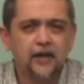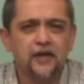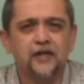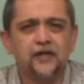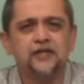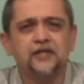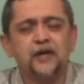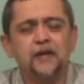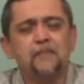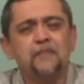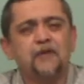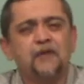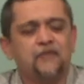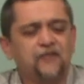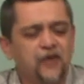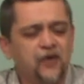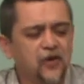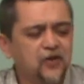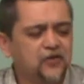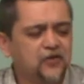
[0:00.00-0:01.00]
The simple
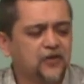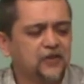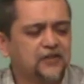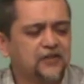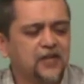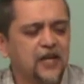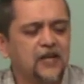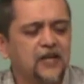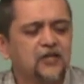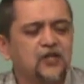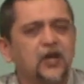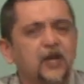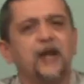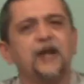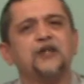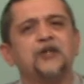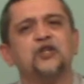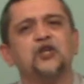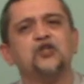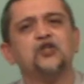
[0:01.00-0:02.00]
future tense,
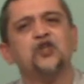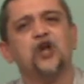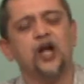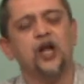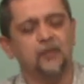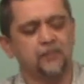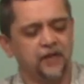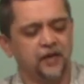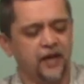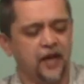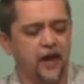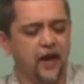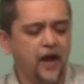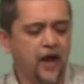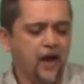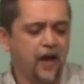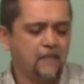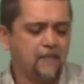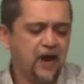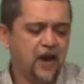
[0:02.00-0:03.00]
ladies and gentlemen,
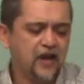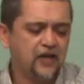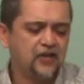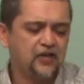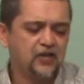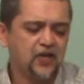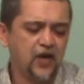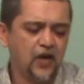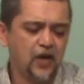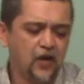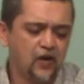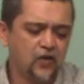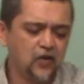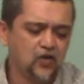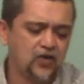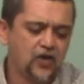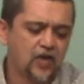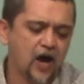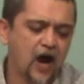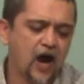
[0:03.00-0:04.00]
makes
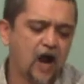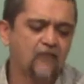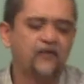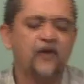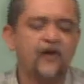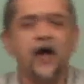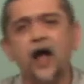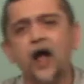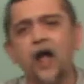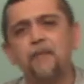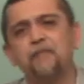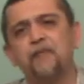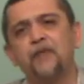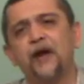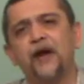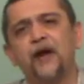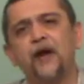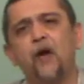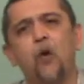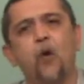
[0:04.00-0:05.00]
use of
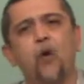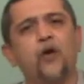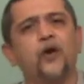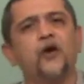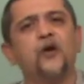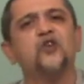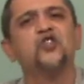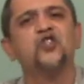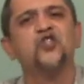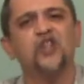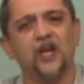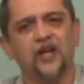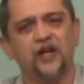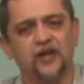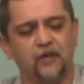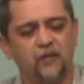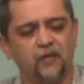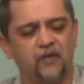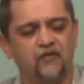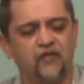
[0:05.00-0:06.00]
helping or
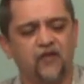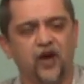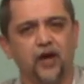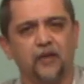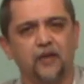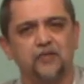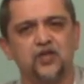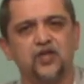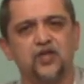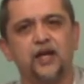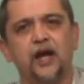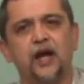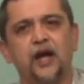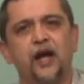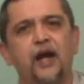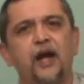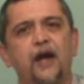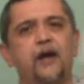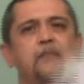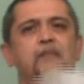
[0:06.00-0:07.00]
auxiliary verbs.
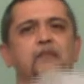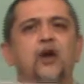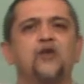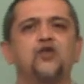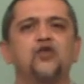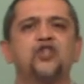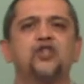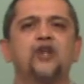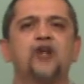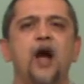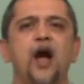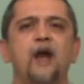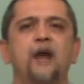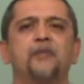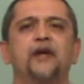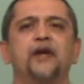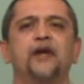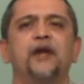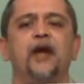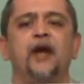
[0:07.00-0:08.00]
Most
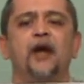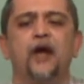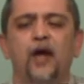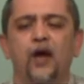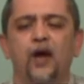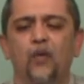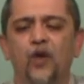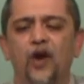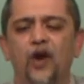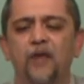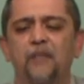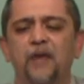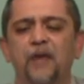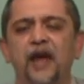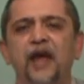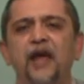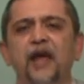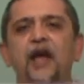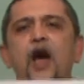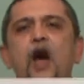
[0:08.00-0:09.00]
common would
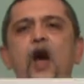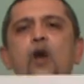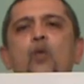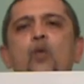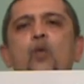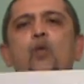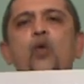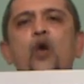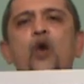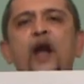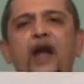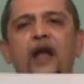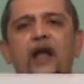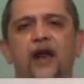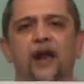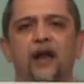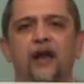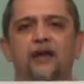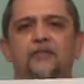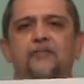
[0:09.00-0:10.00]
be
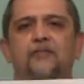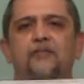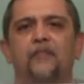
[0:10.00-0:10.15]
will,